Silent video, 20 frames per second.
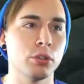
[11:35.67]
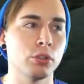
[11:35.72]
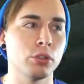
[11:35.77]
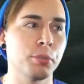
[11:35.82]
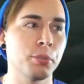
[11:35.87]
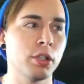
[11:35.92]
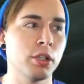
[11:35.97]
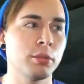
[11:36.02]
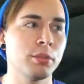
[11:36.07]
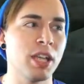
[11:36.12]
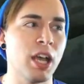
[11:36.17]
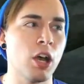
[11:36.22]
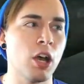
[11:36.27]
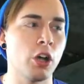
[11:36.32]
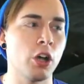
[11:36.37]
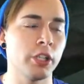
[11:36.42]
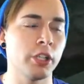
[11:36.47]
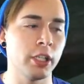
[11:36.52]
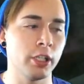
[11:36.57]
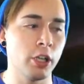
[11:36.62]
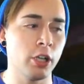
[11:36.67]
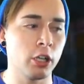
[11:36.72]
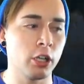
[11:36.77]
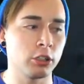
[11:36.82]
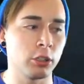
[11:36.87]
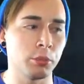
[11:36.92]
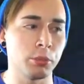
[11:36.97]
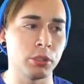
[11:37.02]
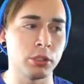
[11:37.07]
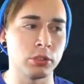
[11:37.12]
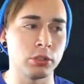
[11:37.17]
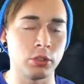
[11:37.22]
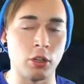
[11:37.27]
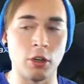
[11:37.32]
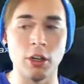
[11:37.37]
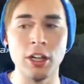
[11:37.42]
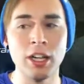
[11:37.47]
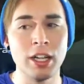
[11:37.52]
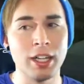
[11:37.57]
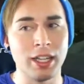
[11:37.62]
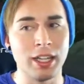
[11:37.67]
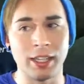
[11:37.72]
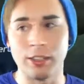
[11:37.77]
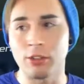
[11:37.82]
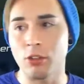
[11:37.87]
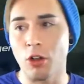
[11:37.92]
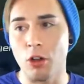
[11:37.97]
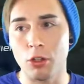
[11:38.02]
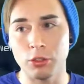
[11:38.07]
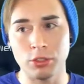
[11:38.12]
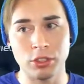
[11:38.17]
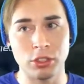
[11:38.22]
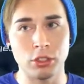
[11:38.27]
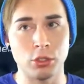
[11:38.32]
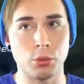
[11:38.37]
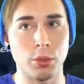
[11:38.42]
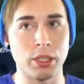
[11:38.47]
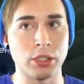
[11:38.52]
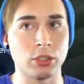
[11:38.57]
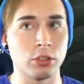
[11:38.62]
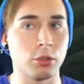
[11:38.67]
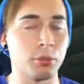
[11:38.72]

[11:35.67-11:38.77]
build up that Inaugural Assault, and it's all situational.